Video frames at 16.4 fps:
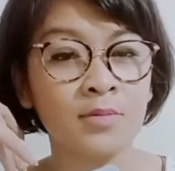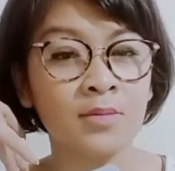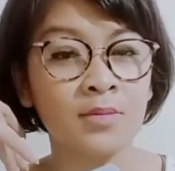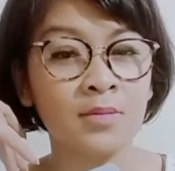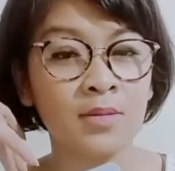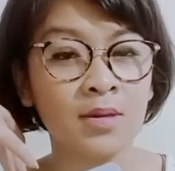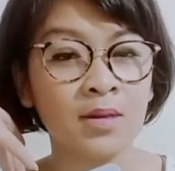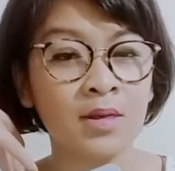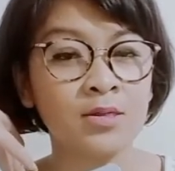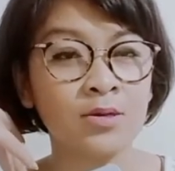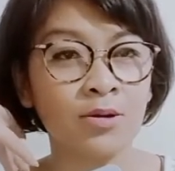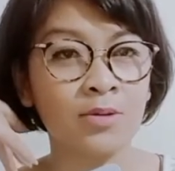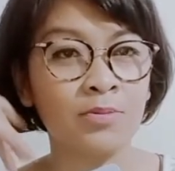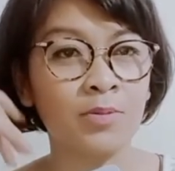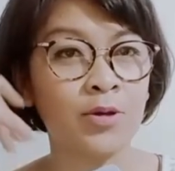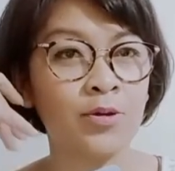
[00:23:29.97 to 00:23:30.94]
It's all
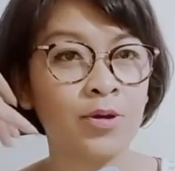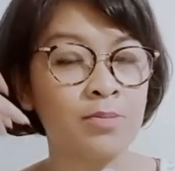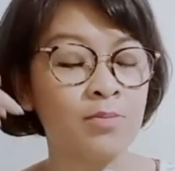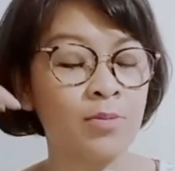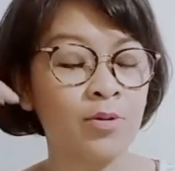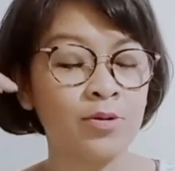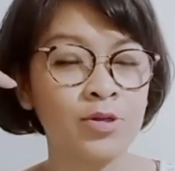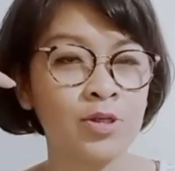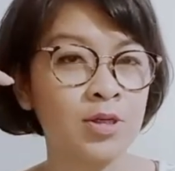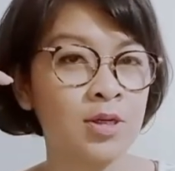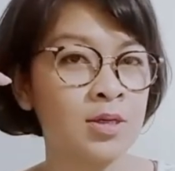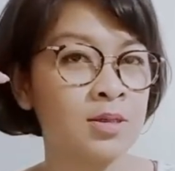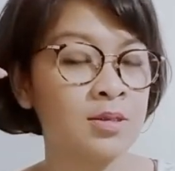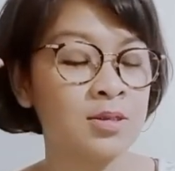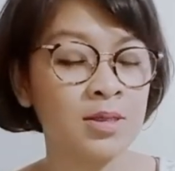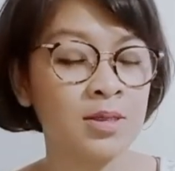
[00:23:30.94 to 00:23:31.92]
about your emotion,
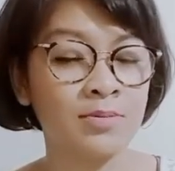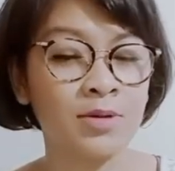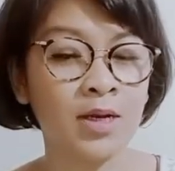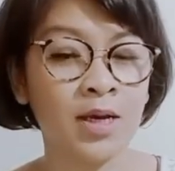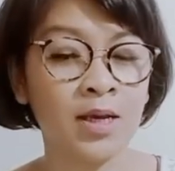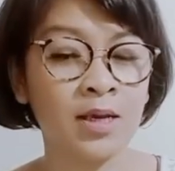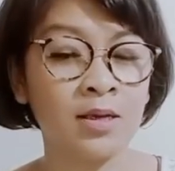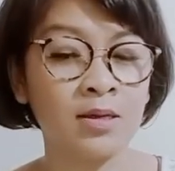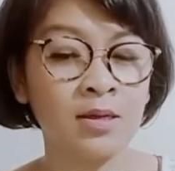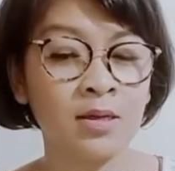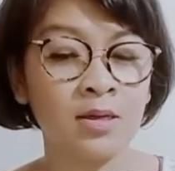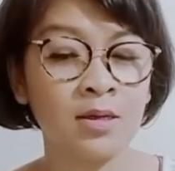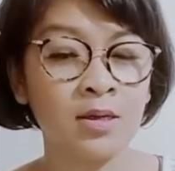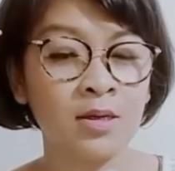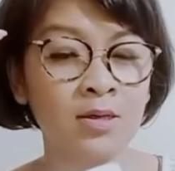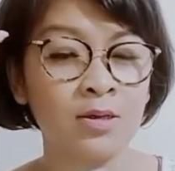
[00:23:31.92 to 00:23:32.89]
Gemini.
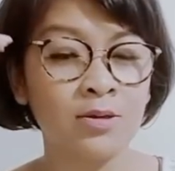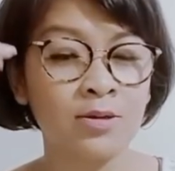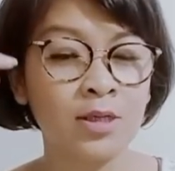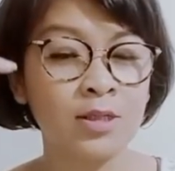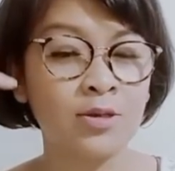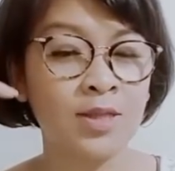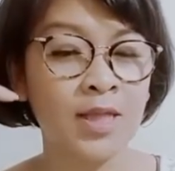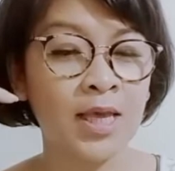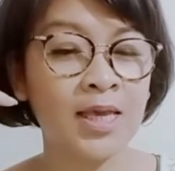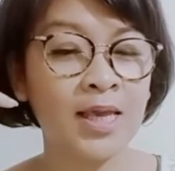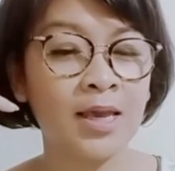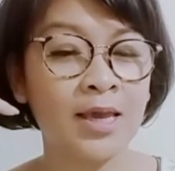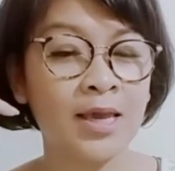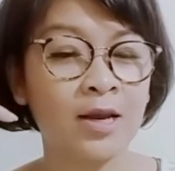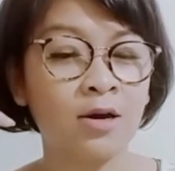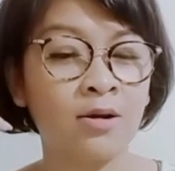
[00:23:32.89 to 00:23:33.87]
You need to taking
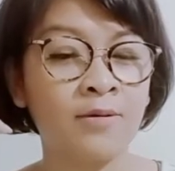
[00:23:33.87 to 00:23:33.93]
care of.